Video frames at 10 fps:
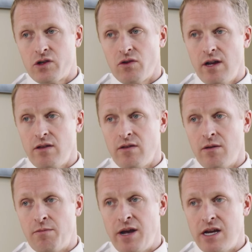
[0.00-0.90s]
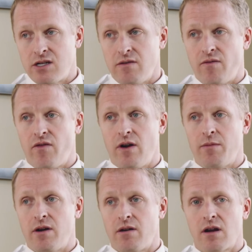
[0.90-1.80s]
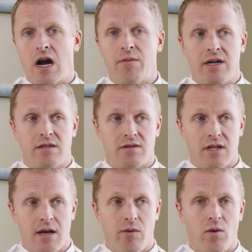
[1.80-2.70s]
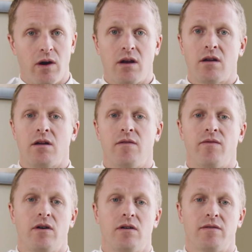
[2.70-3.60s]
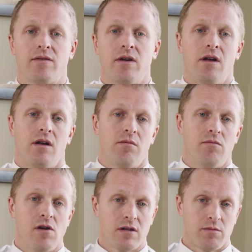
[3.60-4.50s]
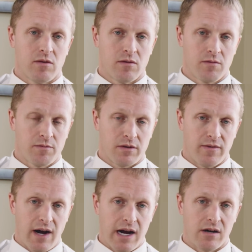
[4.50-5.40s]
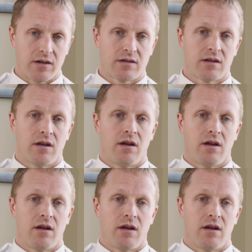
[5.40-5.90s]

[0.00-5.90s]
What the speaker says: treat the patient from a comprehensive standpoint, involve multiple providers